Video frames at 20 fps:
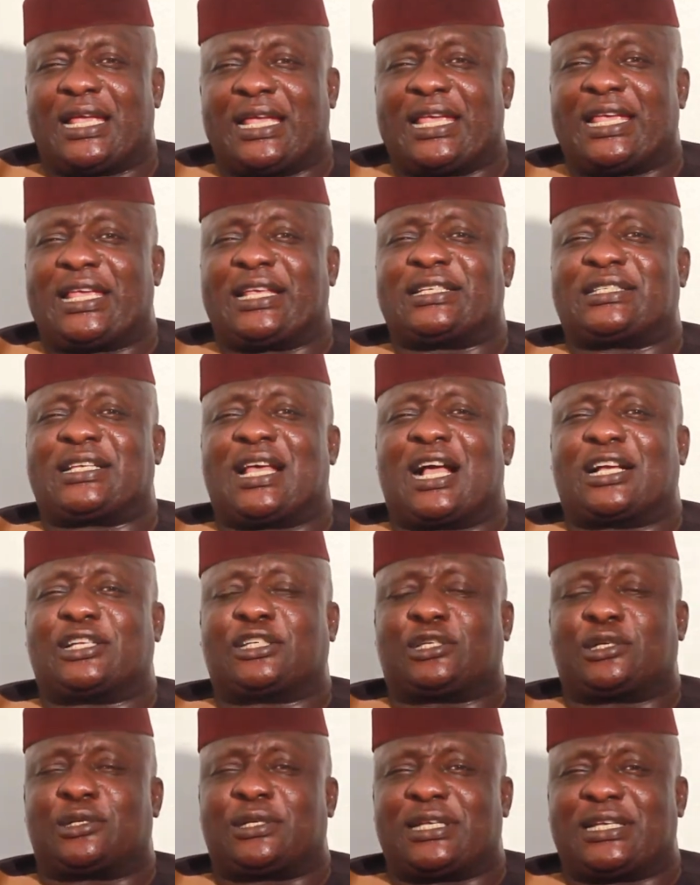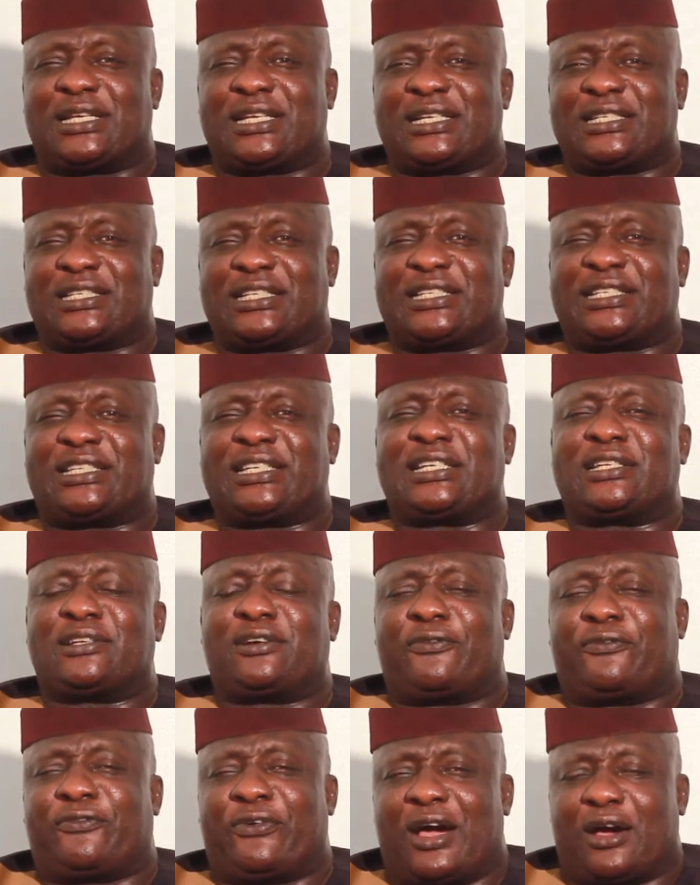He is actually the Dean
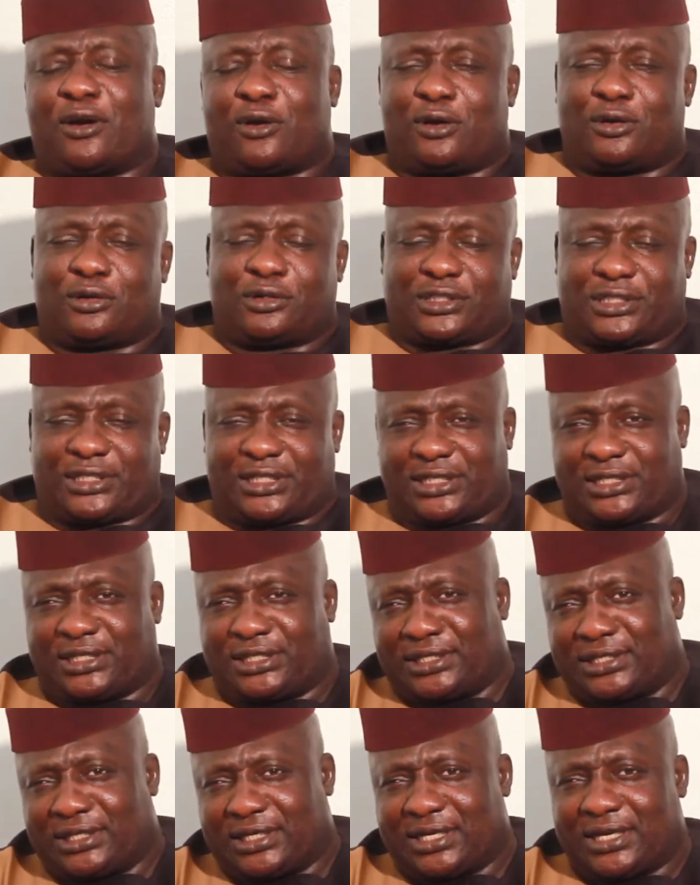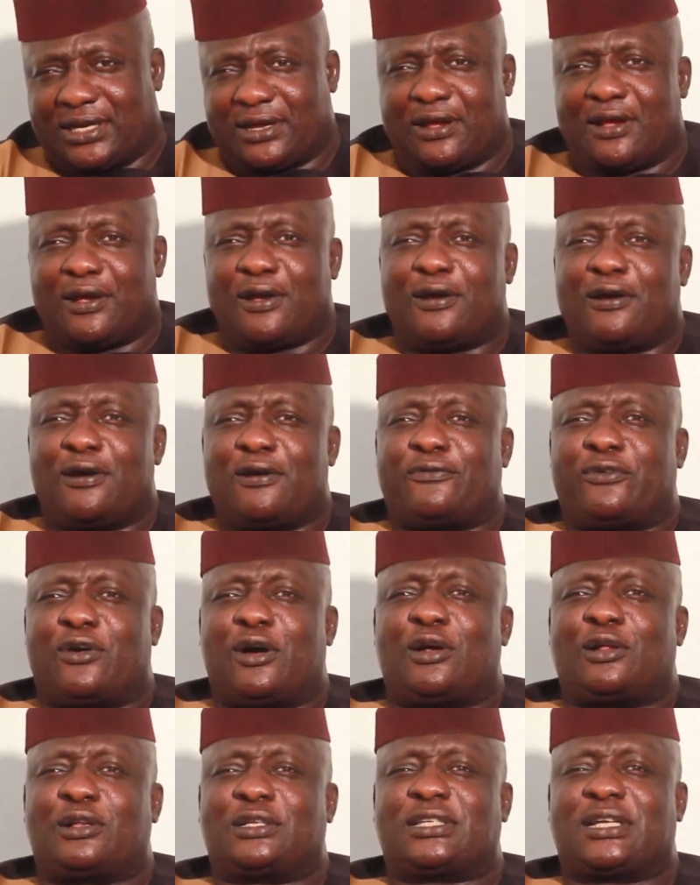of Faculty of
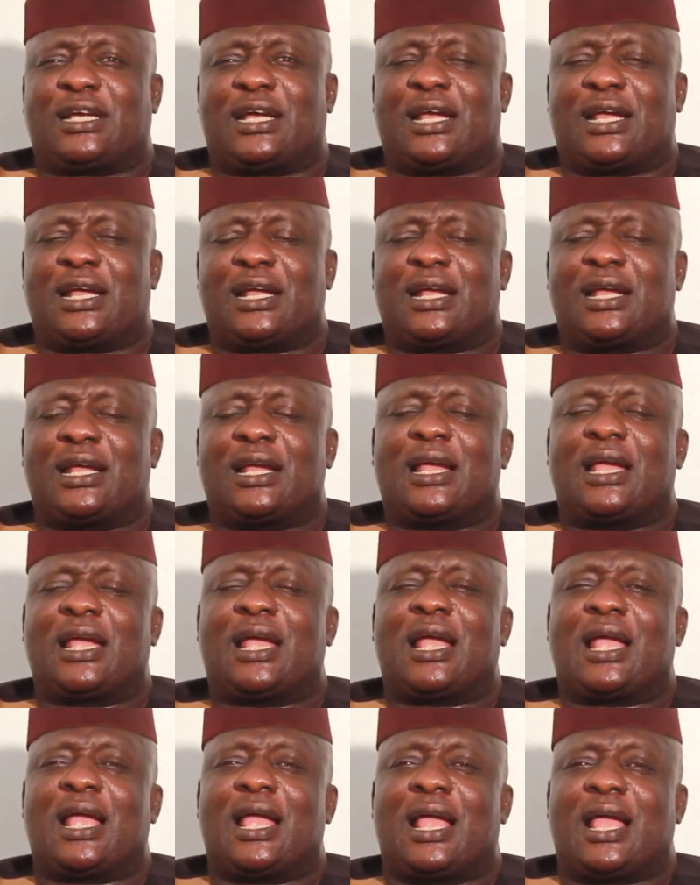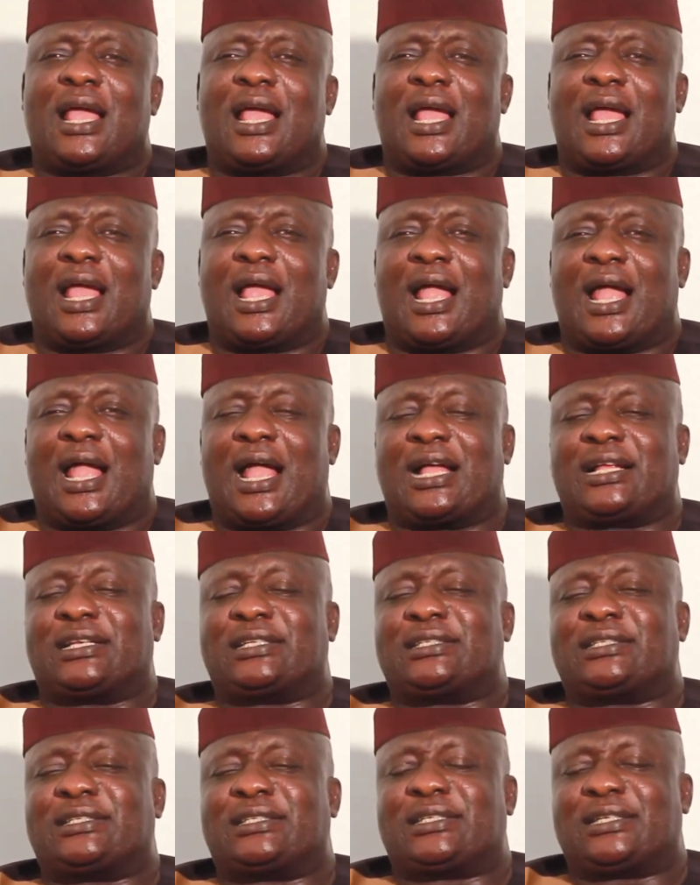ULDA,
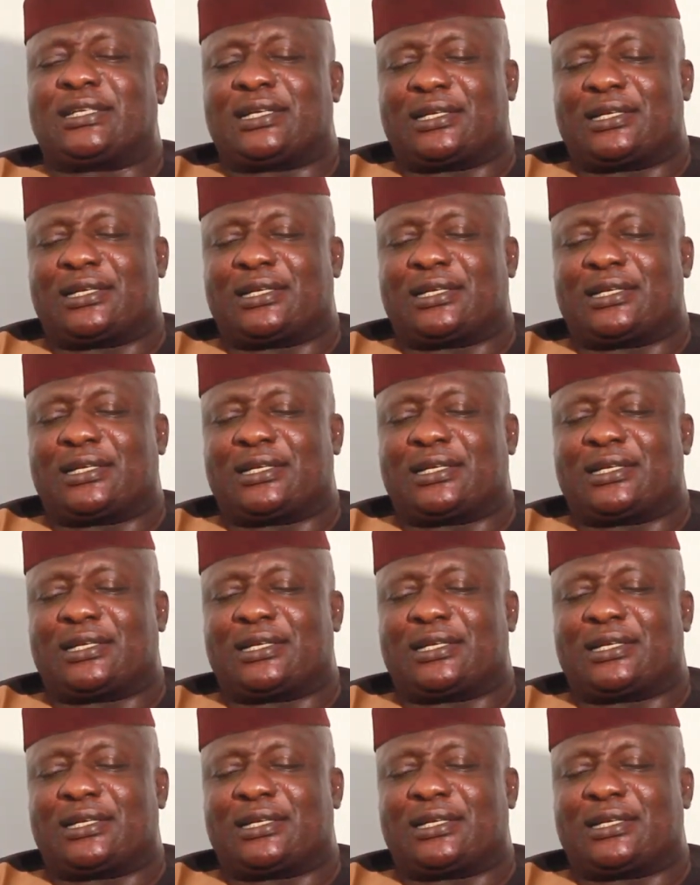and